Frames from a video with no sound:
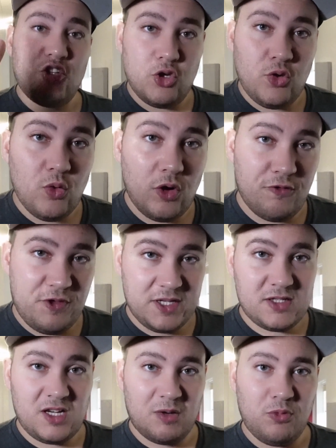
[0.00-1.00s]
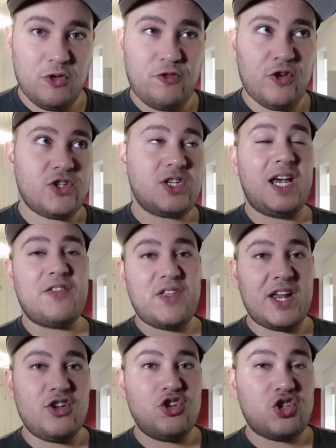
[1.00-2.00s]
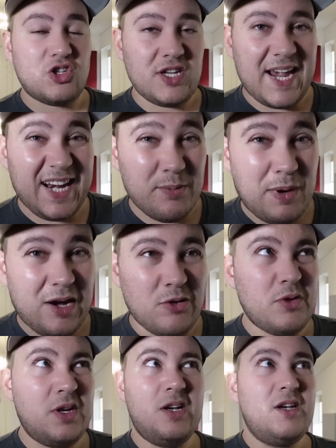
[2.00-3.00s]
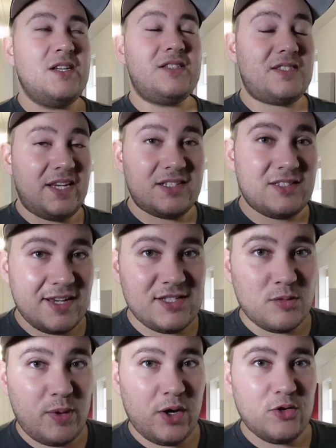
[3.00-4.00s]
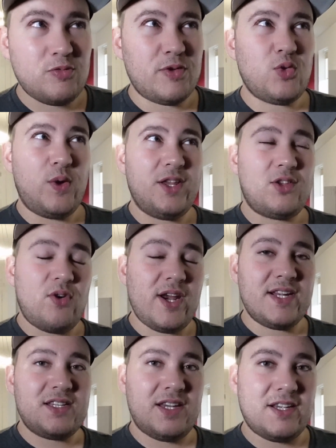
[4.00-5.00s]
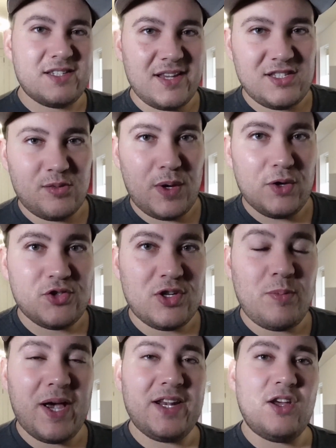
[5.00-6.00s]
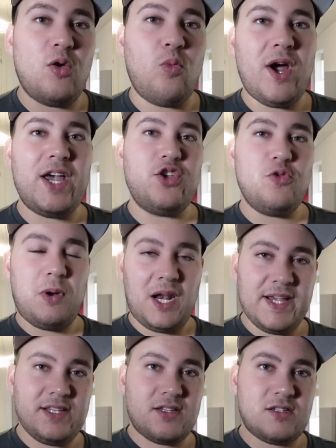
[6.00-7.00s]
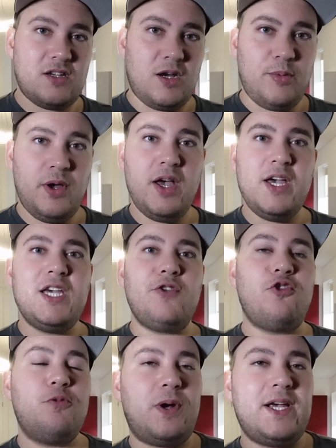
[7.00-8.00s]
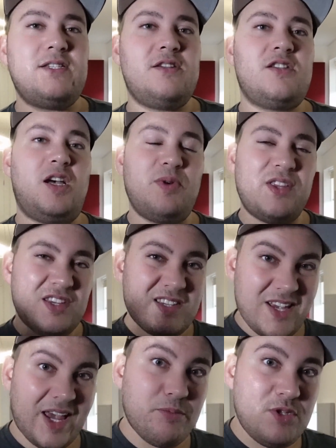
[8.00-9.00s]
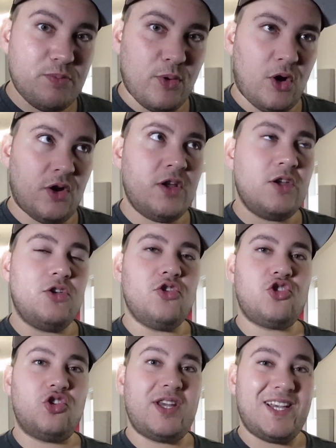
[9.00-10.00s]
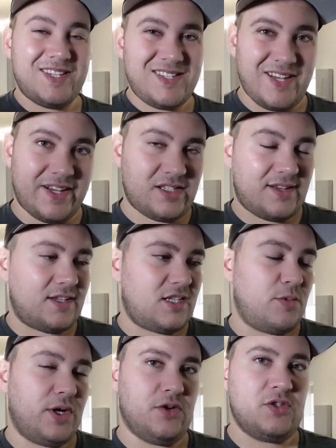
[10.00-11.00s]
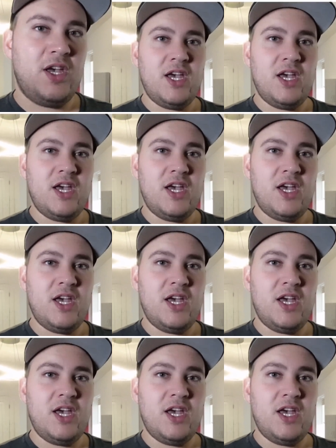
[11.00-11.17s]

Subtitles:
2 of these subwoofers, and then you should gain about 6 decibels, between 3 and 6 decibels, depending on where you place the sub. If you place the sub in the same spot, you should get 6 decibels.